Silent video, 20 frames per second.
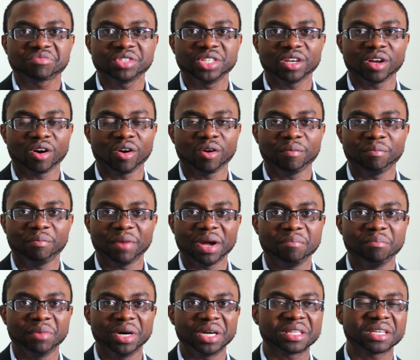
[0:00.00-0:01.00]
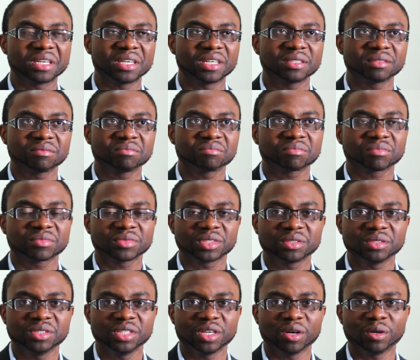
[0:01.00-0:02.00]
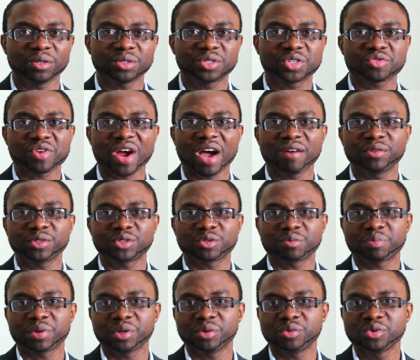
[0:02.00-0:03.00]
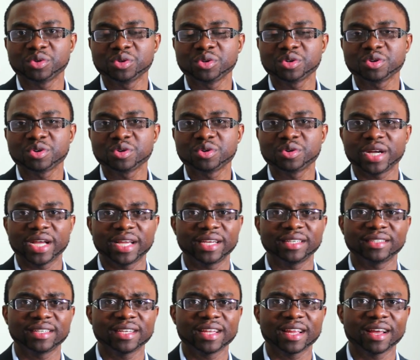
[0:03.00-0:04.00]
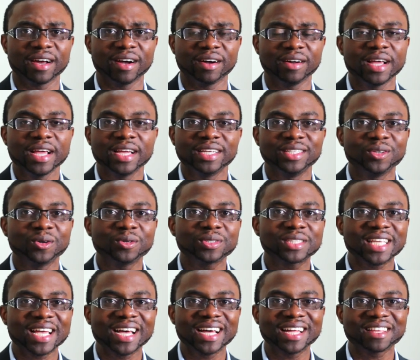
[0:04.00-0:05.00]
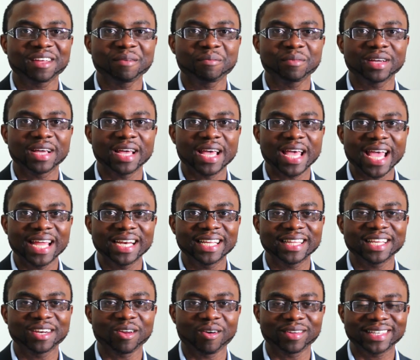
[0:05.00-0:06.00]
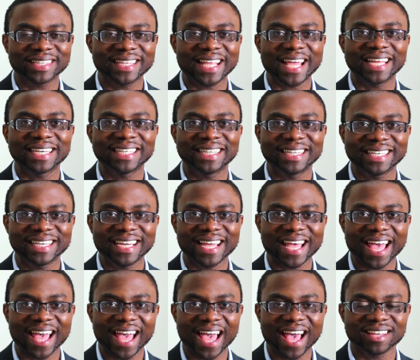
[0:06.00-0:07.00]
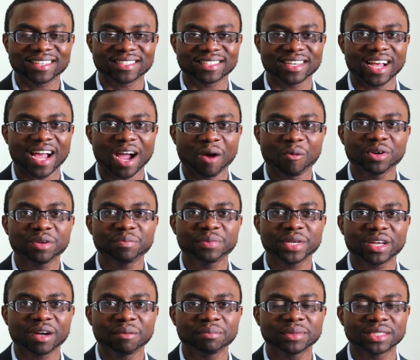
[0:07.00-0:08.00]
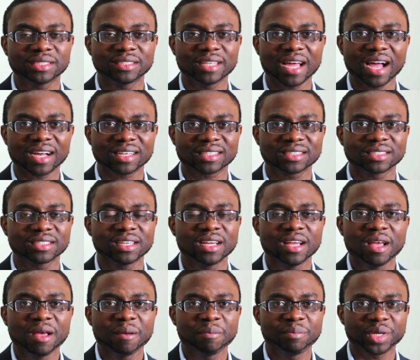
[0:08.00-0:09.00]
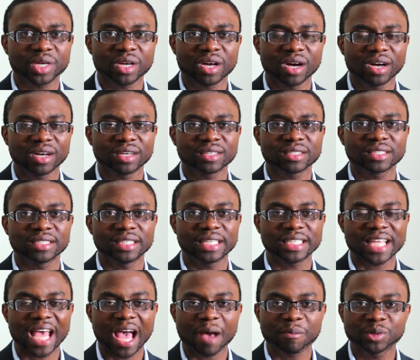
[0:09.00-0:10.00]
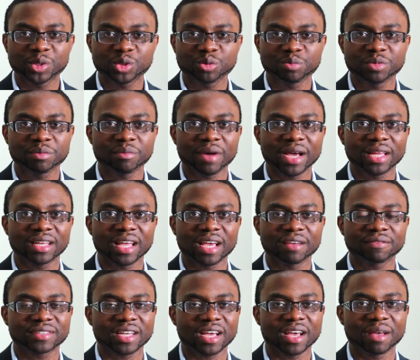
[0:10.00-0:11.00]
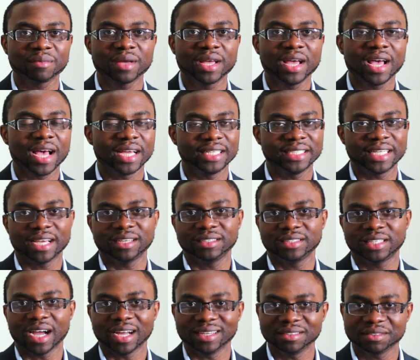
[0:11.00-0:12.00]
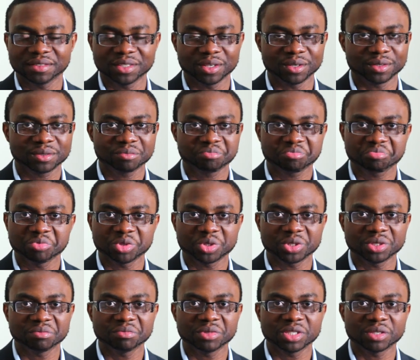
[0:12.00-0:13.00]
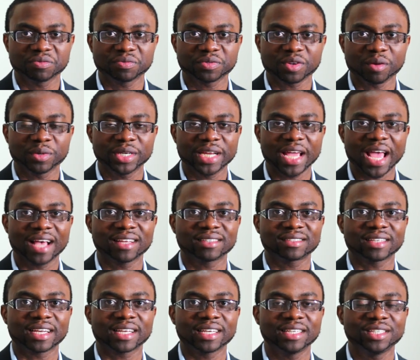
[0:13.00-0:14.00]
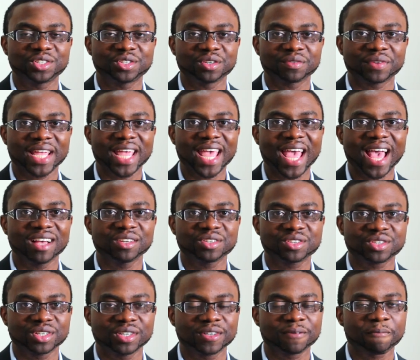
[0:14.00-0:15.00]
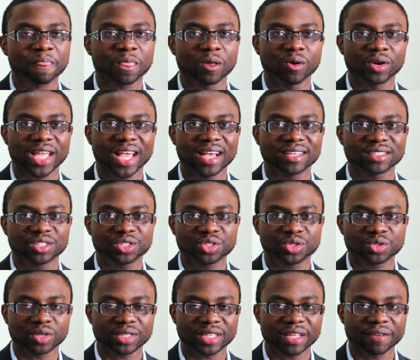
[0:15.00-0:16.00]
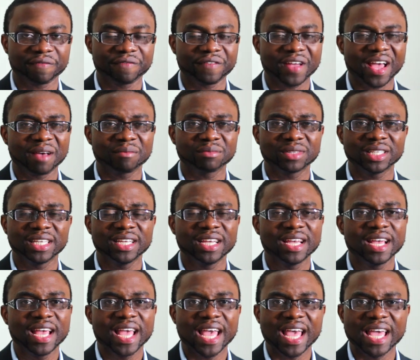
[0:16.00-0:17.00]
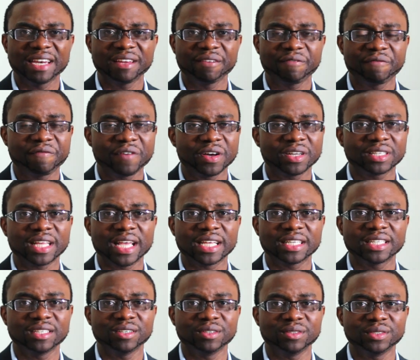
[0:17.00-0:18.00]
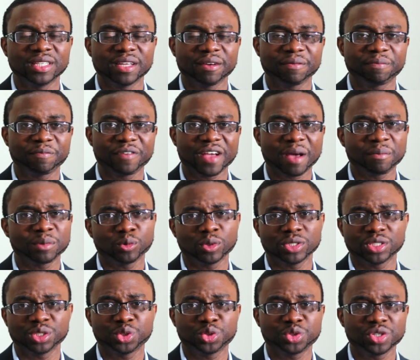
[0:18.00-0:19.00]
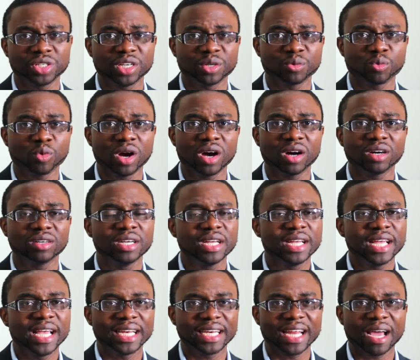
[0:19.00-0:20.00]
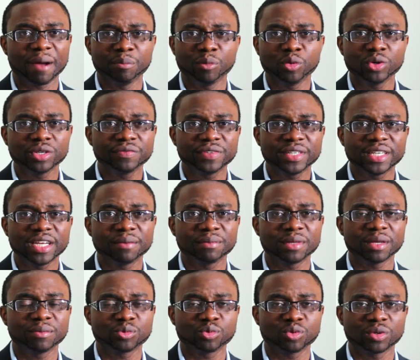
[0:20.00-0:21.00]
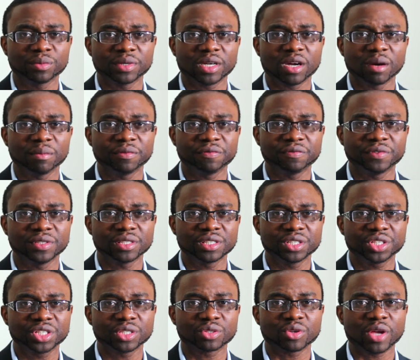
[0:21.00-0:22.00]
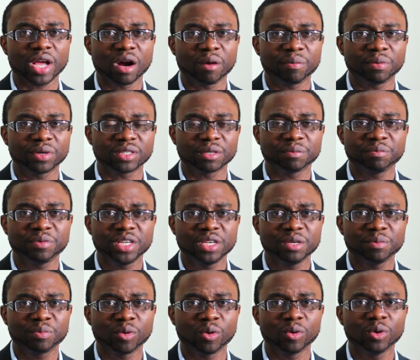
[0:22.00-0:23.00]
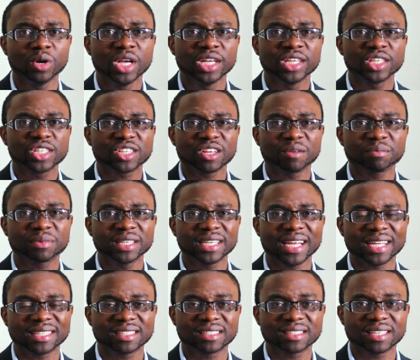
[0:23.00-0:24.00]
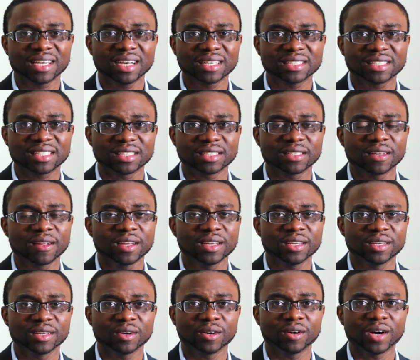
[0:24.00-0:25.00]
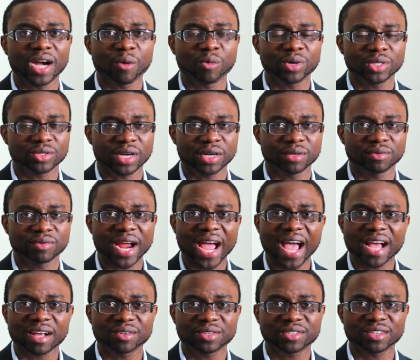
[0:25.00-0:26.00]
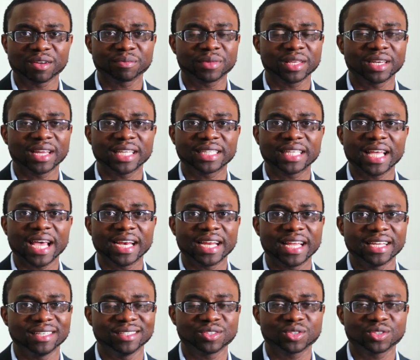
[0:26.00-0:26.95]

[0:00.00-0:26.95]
you know, my mother, you know, traveled to Peru, and, you know, don't tell them anything other than the answer. I want to become a doctor because this happened to me in my lifetime. I got, you know, if somebody has like a history of cancer or cancer struck their family and they felt like, you know, their family wasn't treated well, and that motivated them to want to become a physician to help other people, something that's touching. You know, I went to Iraq or something like that, and